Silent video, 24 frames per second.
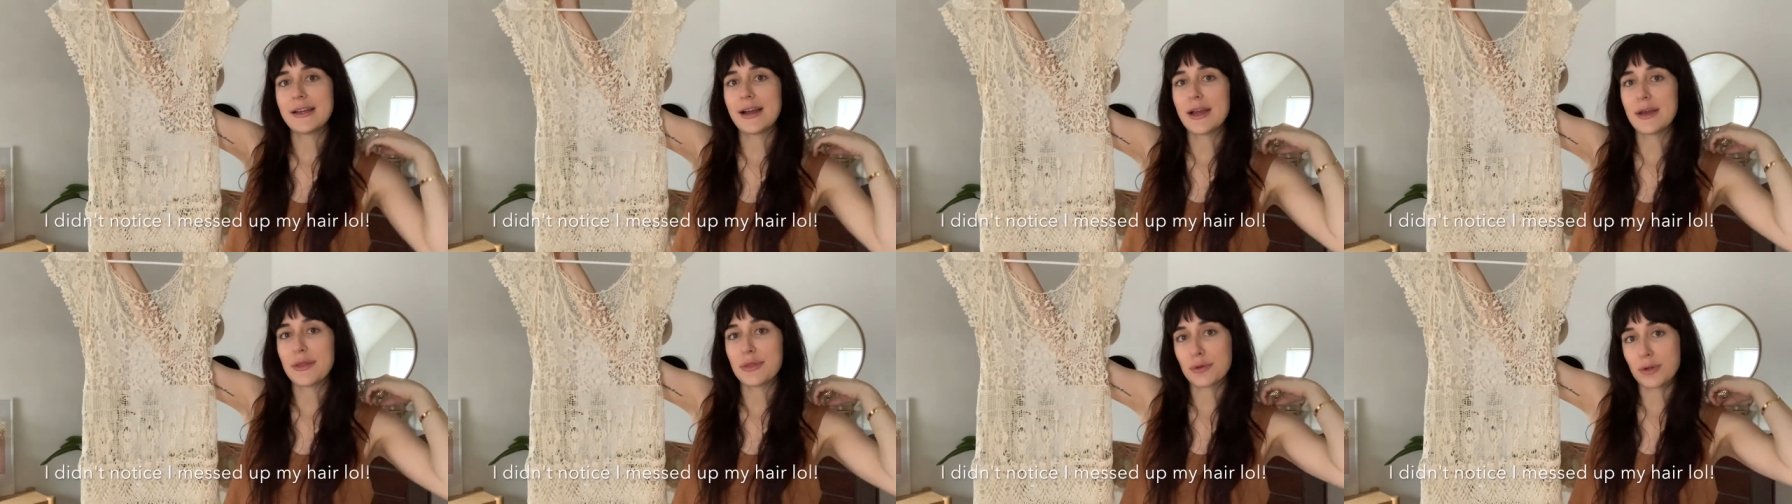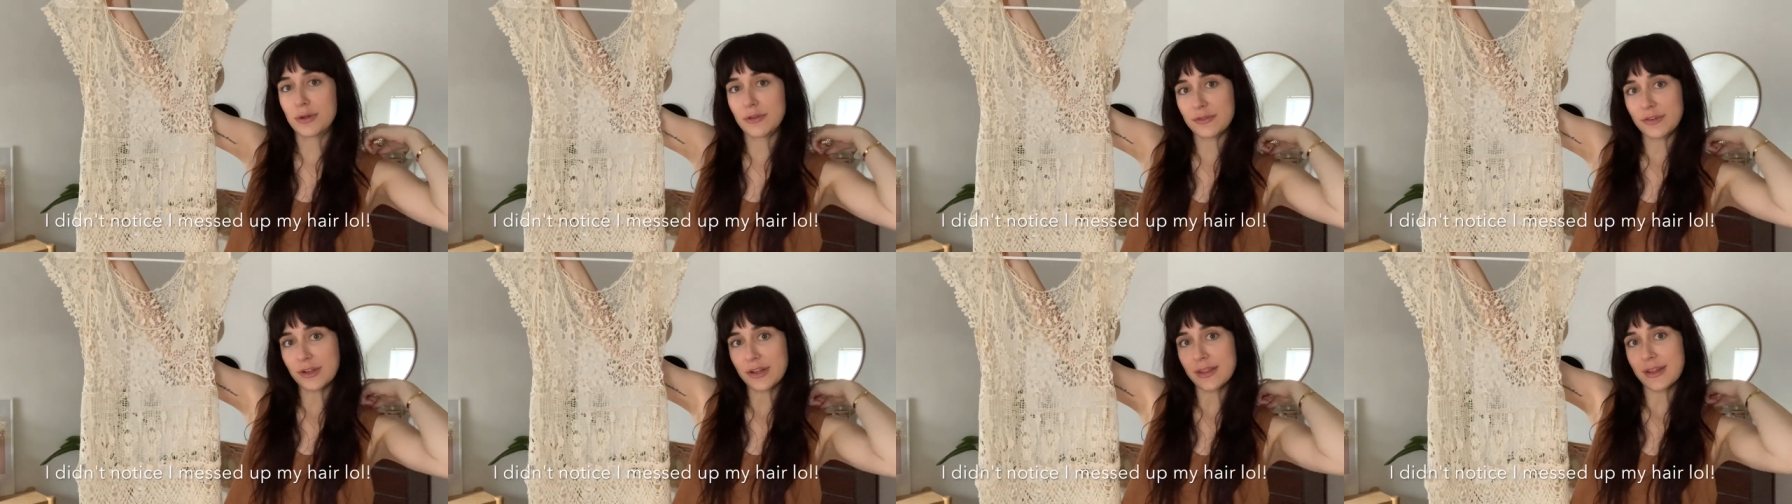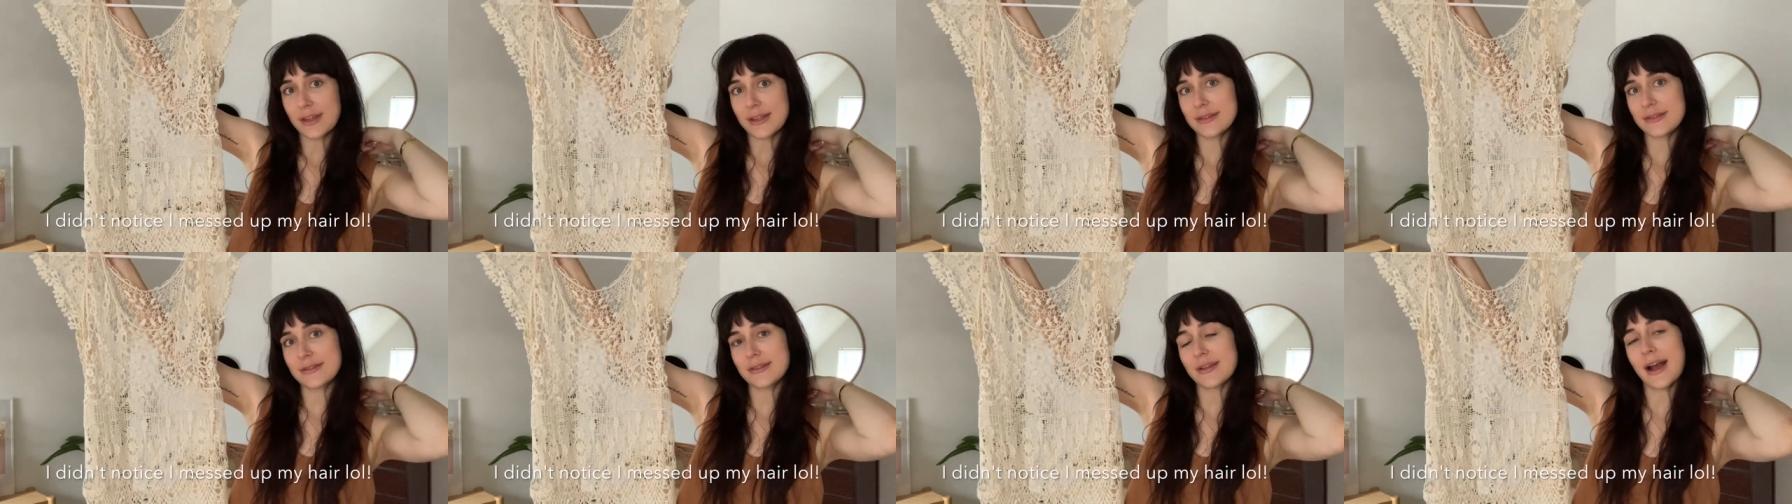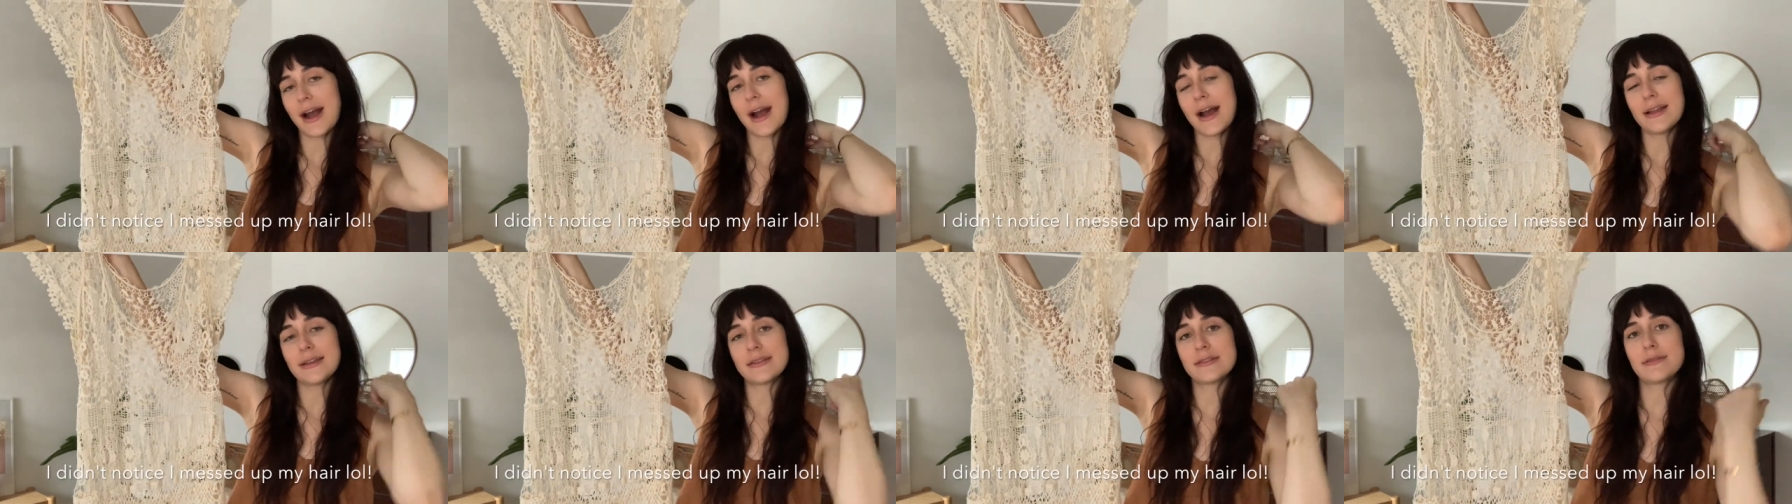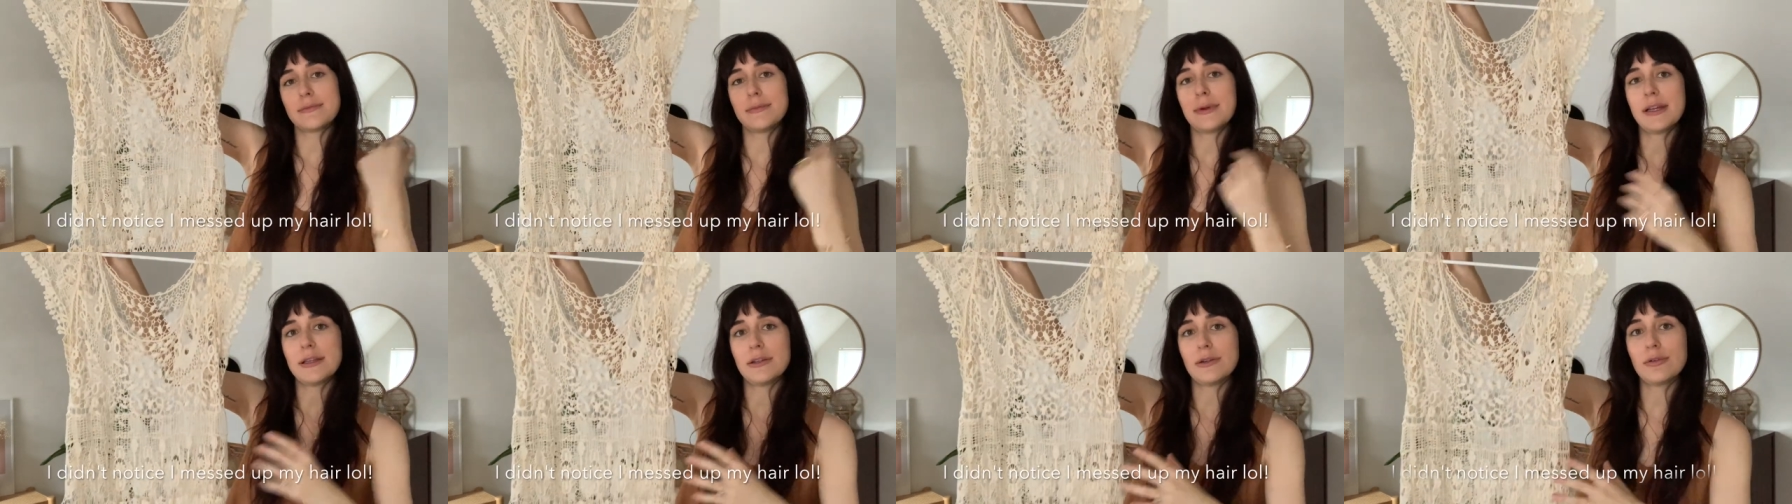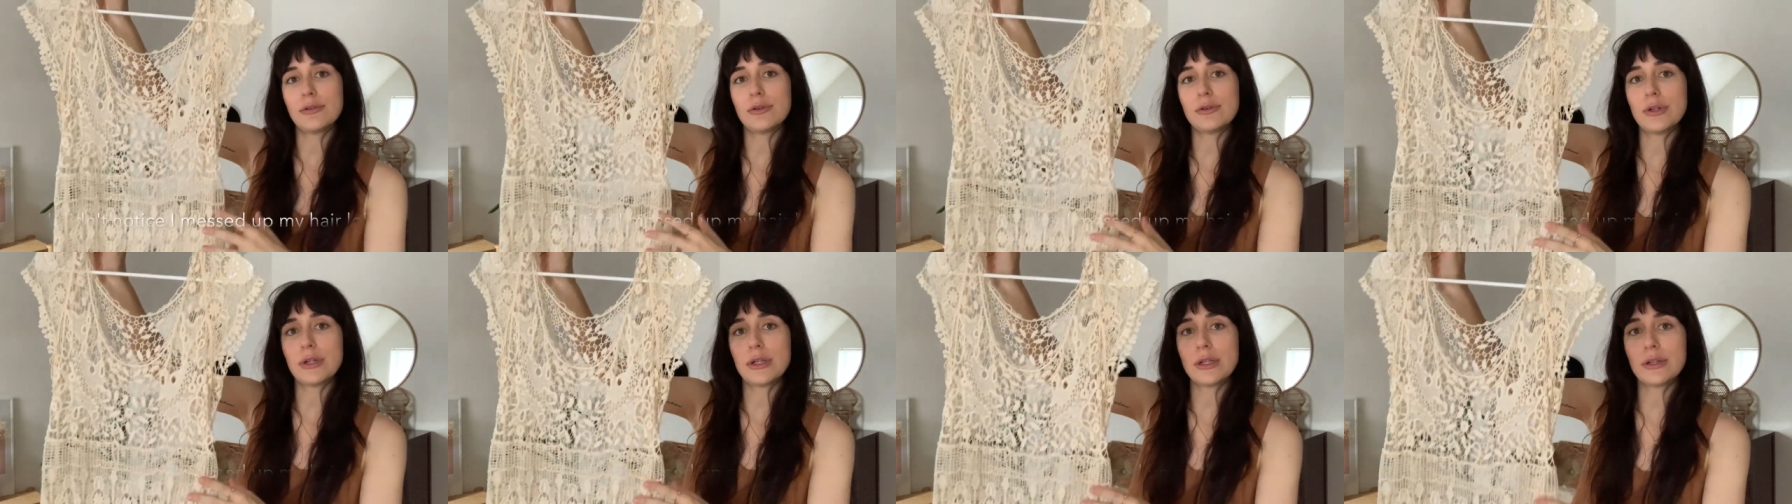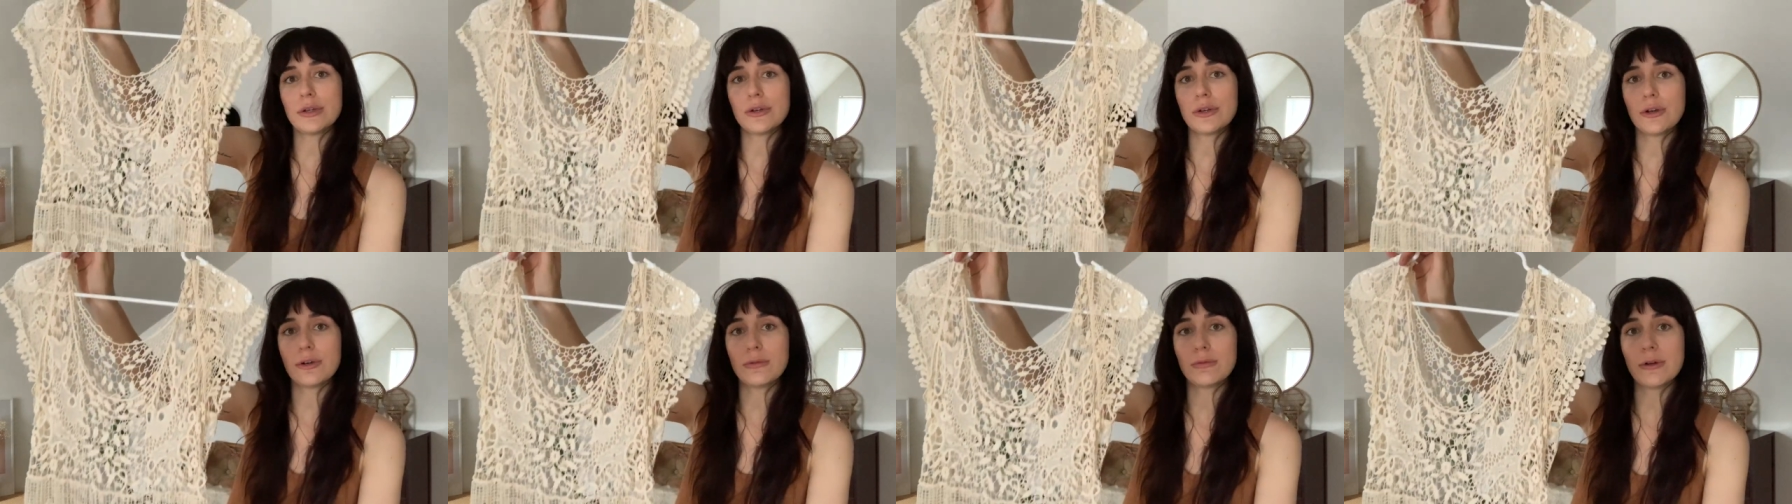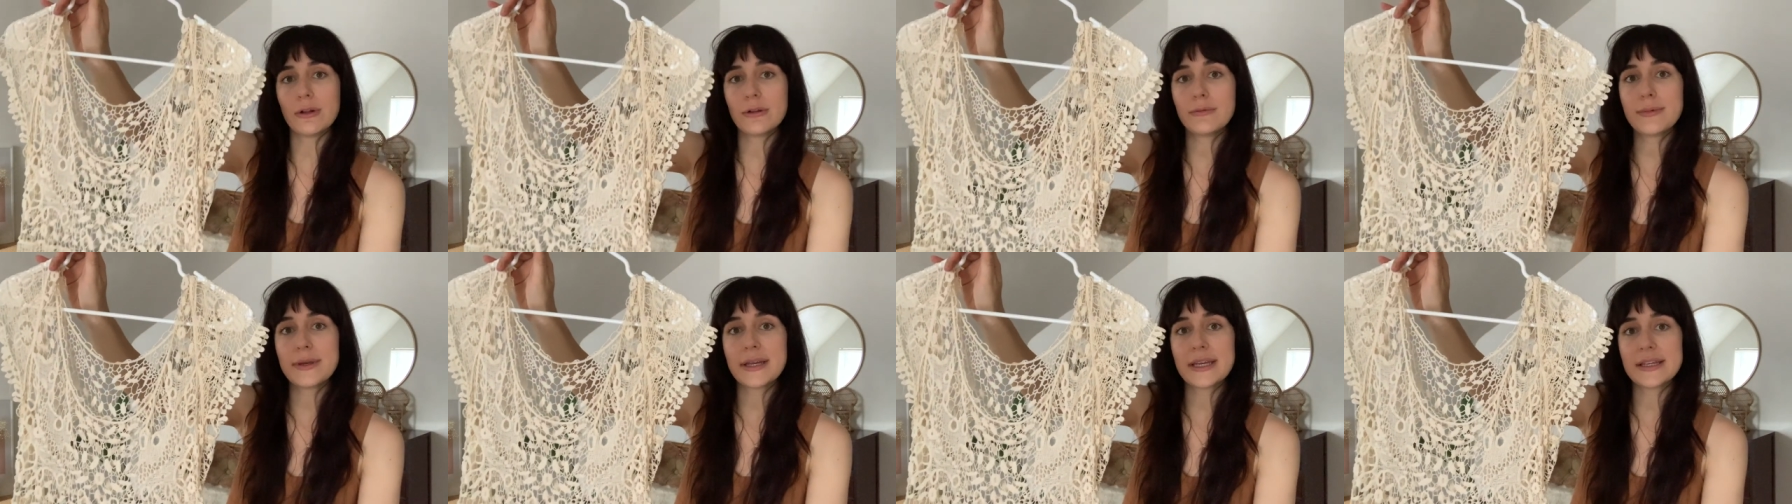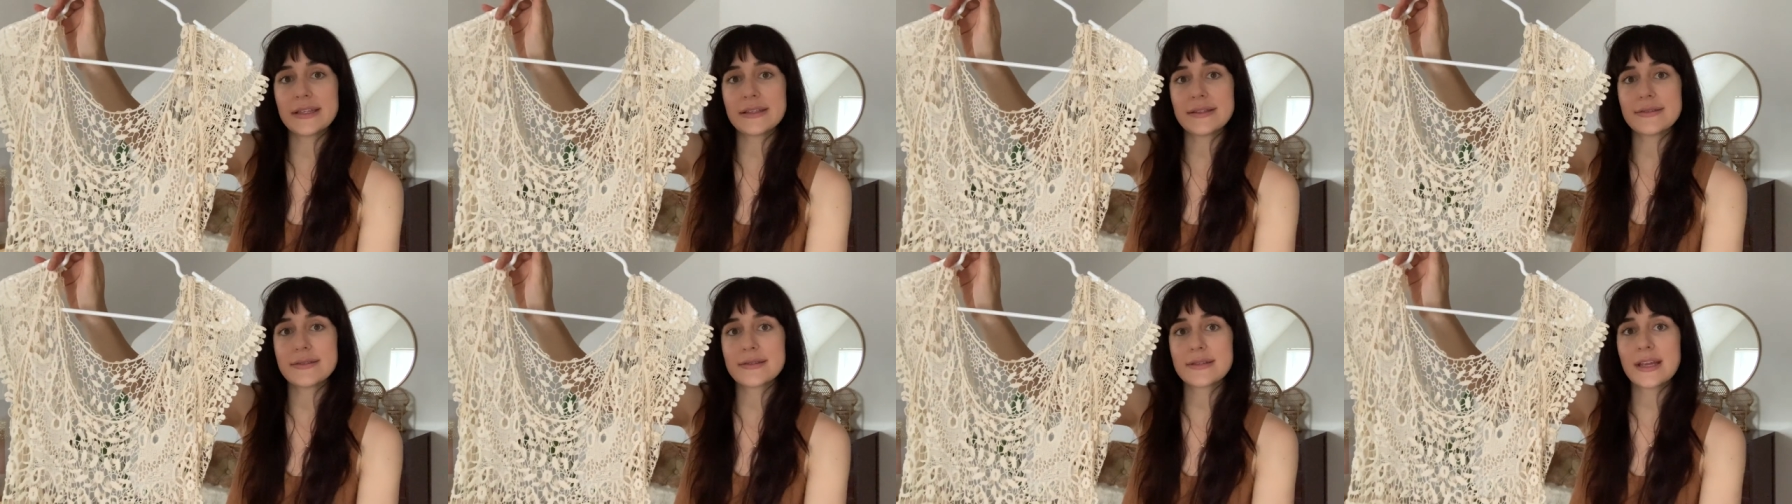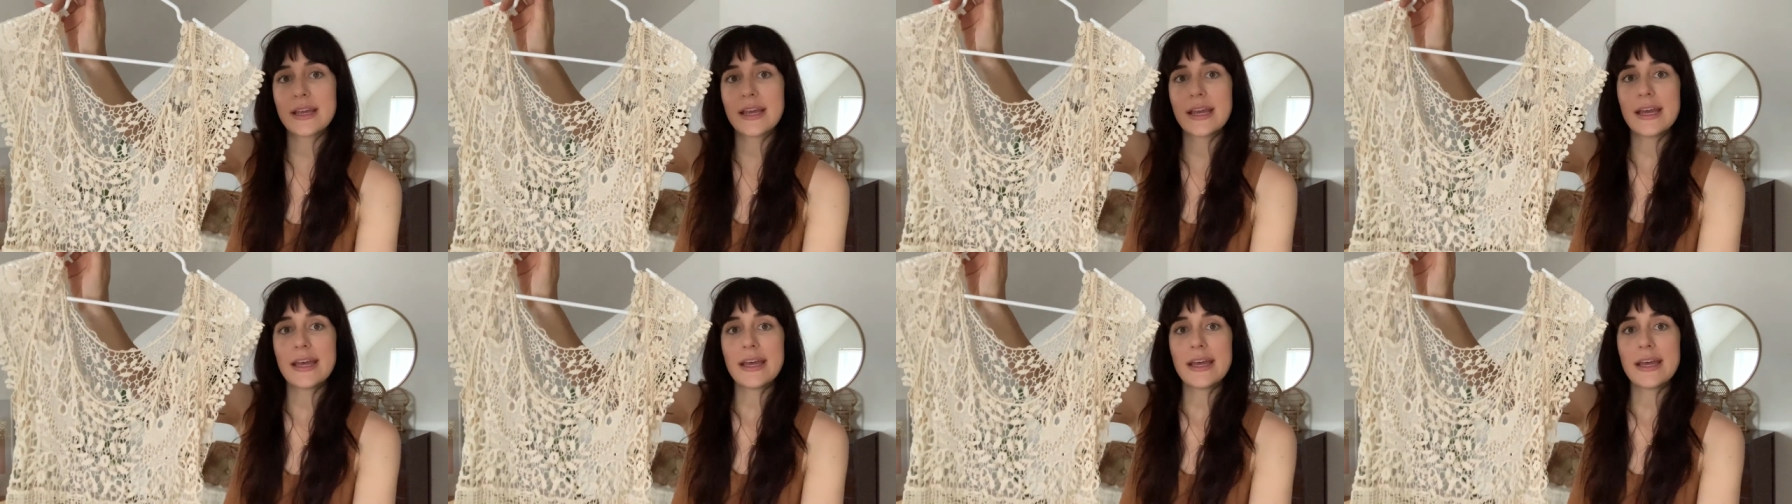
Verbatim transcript: I thrifted this at my local Goodwill bins.